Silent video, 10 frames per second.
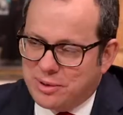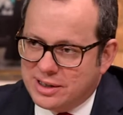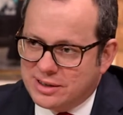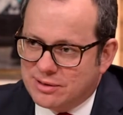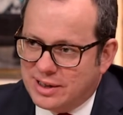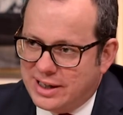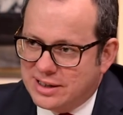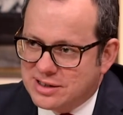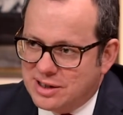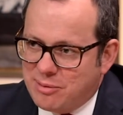political
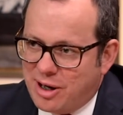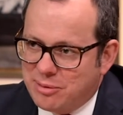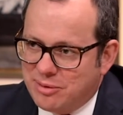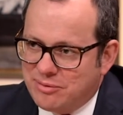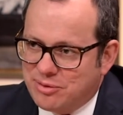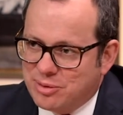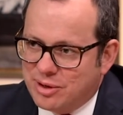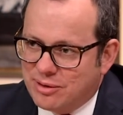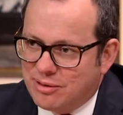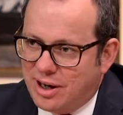leaders at the moment from
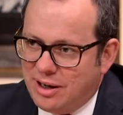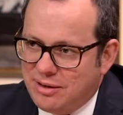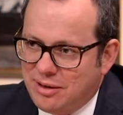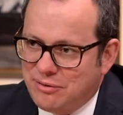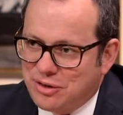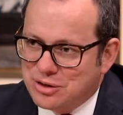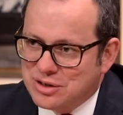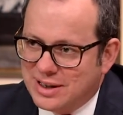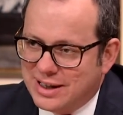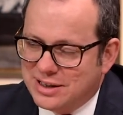your uh, views
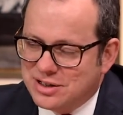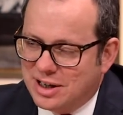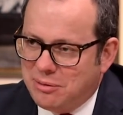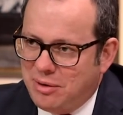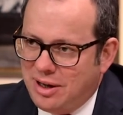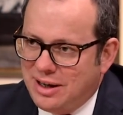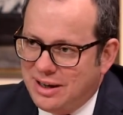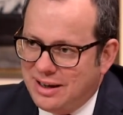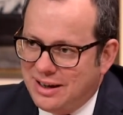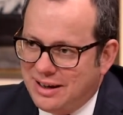on leadership?
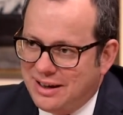They've